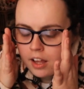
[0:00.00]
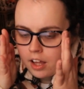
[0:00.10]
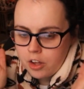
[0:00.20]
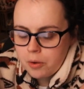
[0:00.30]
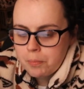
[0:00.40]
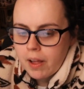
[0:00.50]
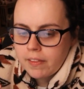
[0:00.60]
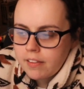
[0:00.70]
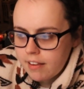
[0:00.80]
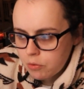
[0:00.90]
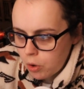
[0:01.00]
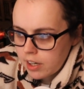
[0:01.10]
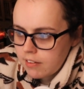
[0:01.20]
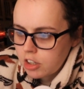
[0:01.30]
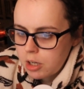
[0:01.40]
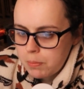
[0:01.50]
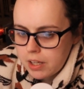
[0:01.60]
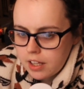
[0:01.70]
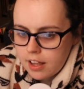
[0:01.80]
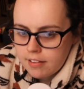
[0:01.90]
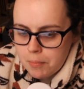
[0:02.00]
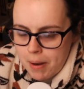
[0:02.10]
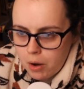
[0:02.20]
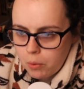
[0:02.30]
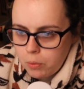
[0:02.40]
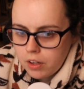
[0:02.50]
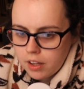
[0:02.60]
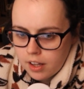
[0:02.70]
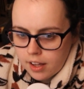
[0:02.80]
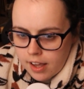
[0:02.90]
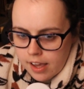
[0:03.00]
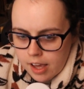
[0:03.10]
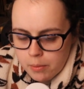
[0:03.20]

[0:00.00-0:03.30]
And then this one is about him